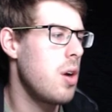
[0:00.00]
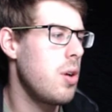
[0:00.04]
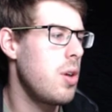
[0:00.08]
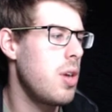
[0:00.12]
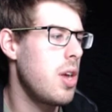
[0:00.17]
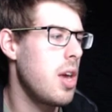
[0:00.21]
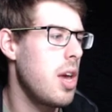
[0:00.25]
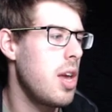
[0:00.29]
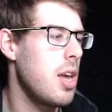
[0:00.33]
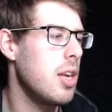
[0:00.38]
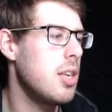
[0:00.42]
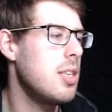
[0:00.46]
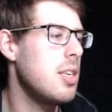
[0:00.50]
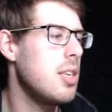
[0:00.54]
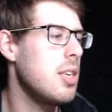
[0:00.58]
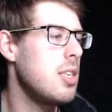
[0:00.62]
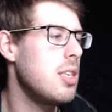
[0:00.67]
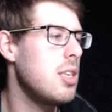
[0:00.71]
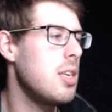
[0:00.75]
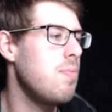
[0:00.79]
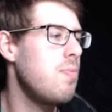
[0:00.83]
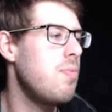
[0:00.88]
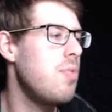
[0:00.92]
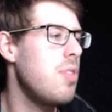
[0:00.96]
Okay, is there
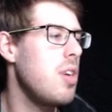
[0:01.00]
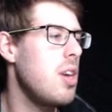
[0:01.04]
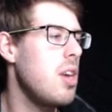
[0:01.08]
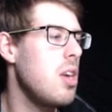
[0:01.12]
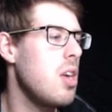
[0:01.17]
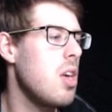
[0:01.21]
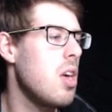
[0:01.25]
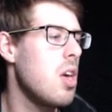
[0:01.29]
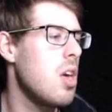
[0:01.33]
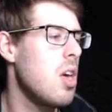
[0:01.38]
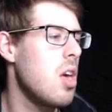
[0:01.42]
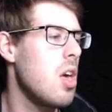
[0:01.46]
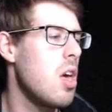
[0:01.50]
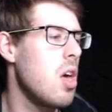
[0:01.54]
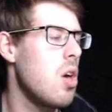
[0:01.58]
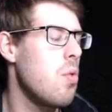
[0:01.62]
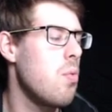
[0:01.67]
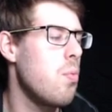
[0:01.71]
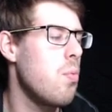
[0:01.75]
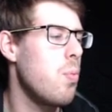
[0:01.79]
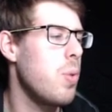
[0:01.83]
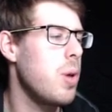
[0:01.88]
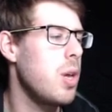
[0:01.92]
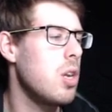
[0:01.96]
something
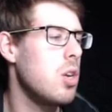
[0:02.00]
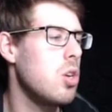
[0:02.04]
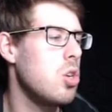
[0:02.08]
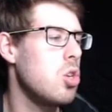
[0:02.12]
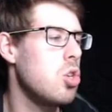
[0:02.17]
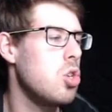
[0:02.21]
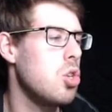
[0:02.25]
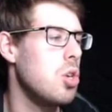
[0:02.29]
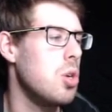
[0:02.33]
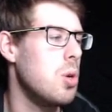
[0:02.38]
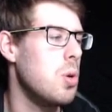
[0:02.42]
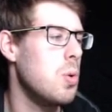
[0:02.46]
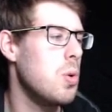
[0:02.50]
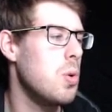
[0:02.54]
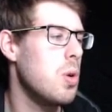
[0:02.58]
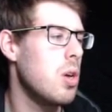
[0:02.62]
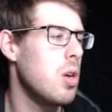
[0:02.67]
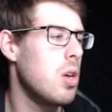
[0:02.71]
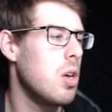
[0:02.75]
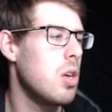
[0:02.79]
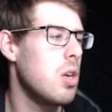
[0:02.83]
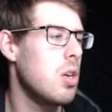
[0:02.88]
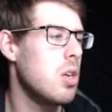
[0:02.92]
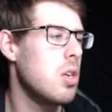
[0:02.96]
we can do?
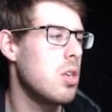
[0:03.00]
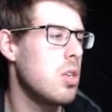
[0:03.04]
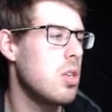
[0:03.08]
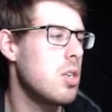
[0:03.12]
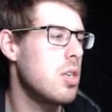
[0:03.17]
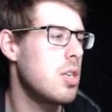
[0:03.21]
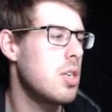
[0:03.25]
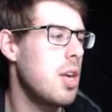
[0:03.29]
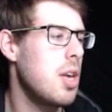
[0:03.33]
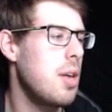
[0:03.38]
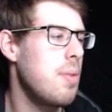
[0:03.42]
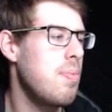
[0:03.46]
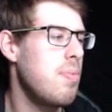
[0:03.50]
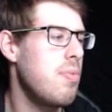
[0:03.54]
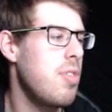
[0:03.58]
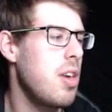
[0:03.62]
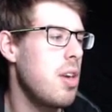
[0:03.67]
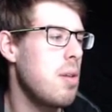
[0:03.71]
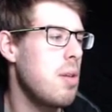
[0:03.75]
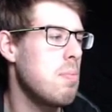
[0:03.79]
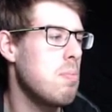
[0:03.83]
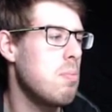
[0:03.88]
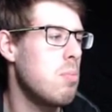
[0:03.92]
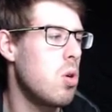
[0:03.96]

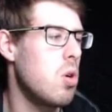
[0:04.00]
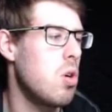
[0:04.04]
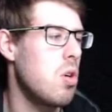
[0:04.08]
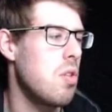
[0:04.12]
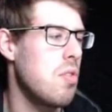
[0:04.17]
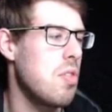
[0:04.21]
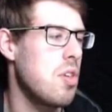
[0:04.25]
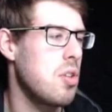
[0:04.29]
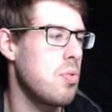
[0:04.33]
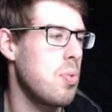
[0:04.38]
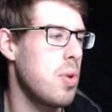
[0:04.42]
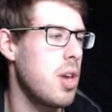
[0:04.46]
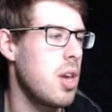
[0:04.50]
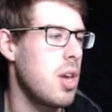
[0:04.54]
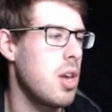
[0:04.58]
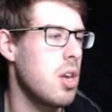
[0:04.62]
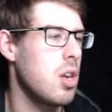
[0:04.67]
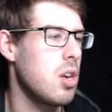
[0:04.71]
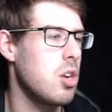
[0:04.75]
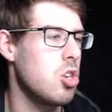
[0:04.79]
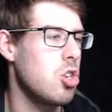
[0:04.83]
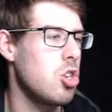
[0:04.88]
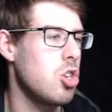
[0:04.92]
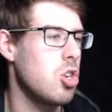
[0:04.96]
Something more that we
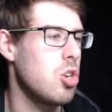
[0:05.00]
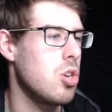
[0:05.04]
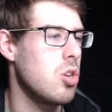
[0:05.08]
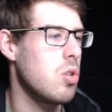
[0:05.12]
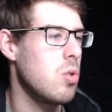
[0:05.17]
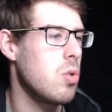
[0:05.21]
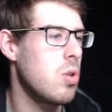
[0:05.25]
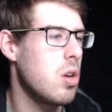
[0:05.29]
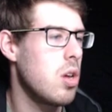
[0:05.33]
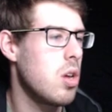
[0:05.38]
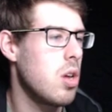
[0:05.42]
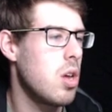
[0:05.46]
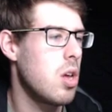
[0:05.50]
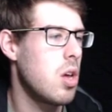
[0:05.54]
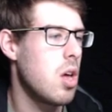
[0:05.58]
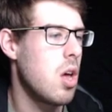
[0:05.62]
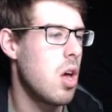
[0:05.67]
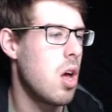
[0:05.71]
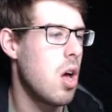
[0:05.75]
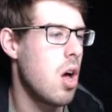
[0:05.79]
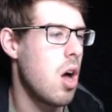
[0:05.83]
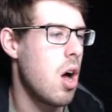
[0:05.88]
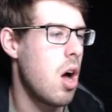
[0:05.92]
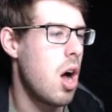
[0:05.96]
can do?
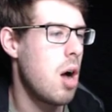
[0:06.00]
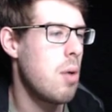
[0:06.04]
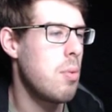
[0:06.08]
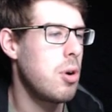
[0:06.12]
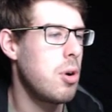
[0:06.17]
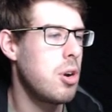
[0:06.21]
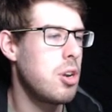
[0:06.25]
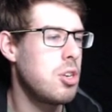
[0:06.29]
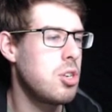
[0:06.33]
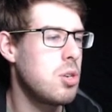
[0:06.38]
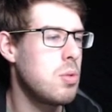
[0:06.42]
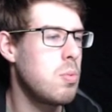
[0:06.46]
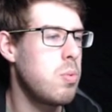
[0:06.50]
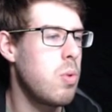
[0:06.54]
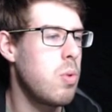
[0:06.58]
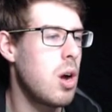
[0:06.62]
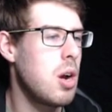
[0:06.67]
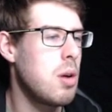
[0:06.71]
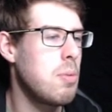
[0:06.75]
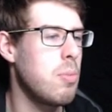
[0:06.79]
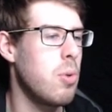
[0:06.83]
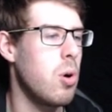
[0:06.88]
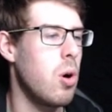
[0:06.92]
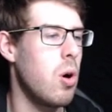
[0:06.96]
I want to do
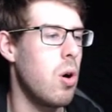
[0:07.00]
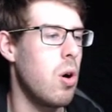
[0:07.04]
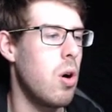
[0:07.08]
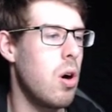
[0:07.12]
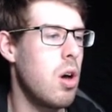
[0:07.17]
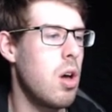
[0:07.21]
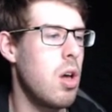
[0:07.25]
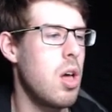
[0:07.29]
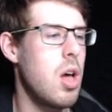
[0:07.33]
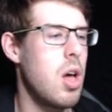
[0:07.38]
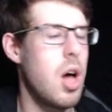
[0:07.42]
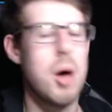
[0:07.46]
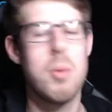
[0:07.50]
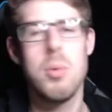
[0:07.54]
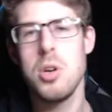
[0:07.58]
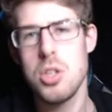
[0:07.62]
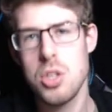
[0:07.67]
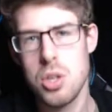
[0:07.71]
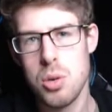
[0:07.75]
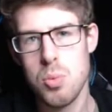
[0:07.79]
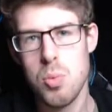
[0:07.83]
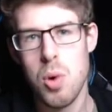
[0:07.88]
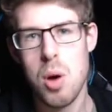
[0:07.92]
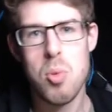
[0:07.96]
one more. I want to
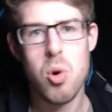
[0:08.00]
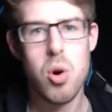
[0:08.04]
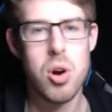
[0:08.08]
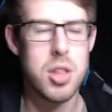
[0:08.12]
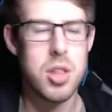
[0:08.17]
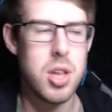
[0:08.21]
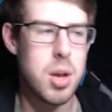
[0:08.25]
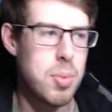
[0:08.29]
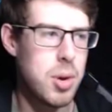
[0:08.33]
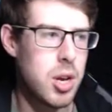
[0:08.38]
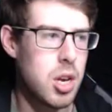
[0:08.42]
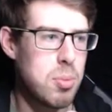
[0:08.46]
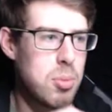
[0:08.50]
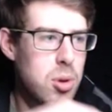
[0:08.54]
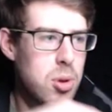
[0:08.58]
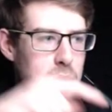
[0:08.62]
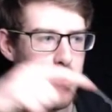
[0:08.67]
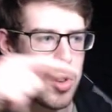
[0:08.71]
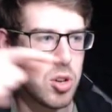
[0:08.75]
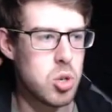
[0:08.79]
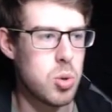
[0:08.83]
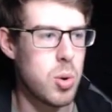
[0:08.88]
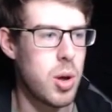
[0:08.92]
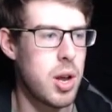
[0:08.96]
do one more, and then we're going to
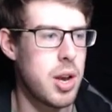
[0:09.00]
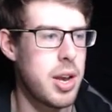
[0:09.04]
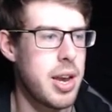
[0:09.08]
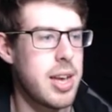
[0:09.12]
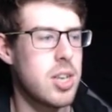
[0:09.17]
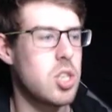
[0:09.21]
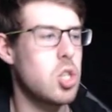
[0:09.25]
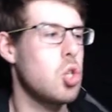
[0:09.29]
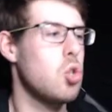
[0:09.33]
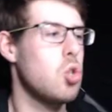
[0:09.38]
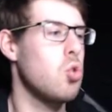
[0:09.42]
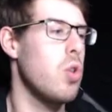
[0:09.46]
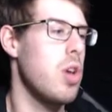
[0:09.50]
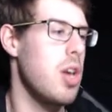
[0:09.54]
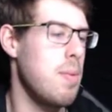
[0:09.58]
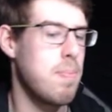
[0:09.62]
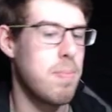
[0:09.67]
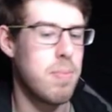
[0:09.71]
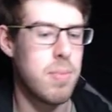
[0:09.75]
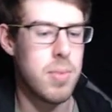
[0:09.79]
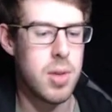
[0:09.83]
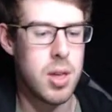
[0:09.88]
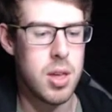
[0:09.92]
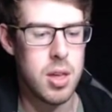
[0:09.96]
move on to our next
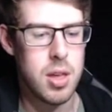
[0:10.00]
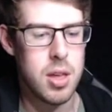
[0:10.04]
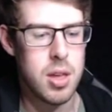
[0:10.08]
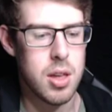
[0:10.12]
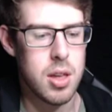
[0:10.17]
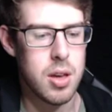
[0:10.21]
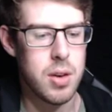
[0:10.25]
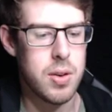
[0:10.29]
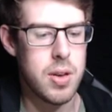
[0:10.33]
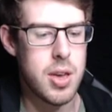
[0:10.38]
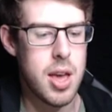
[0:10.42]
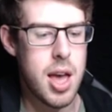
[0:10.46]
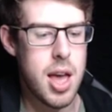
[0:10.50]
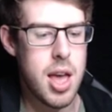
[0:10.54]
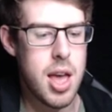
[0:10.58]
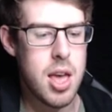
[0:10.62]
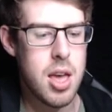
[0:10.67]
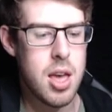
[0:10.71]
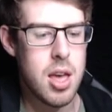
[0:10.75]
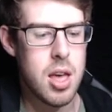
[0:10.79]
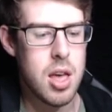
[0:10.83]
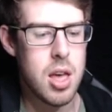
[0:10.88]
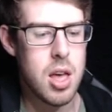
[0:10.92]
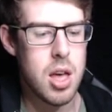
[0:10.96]
stream.
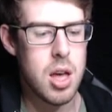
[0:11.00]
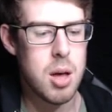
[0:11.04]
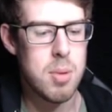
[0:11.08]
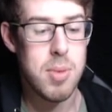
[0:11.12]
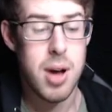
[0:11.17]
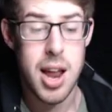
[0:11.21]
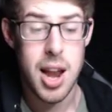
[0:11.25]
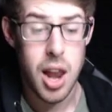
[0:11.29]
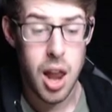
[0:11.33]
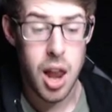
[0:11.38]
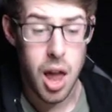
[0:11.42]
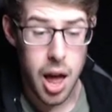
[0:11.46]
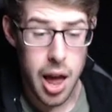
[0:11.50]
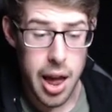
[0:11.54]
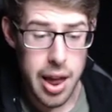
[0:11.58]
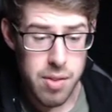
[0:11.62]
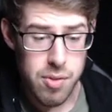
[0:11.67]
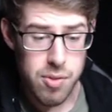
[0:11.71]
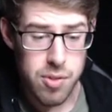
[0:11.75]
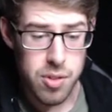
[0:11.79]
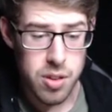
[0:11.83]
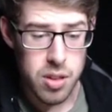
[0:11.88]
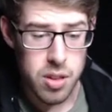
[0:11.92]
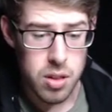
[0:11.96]
Okay. Am I
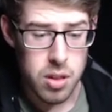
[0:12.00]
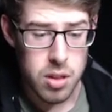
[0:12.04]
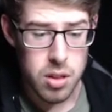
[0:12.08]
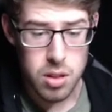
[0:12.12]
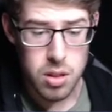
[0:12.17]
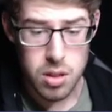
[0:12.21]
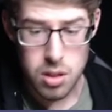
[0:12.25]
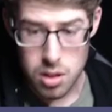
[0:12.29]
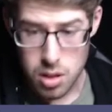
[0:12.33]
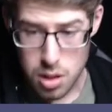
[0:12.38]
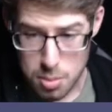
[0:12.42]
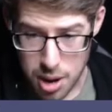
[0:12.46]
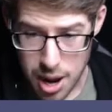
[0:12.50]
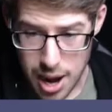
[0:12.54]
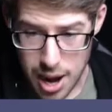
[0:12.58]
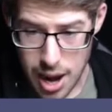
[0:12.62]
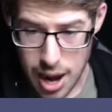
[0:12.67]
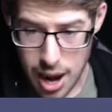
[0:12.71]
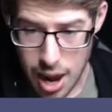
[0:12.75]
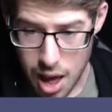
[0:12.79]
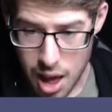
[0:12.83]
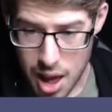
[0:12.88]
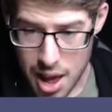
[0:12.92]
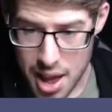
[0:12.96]
alive? Am I
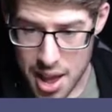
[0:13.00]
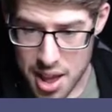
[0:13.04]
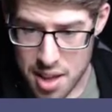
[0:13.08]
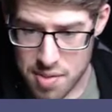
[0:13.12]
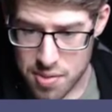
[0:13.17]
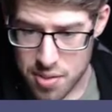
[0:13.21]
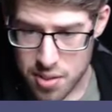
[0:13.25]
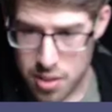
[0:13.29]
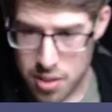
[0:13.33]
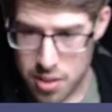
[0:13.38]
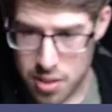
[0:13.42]
alive?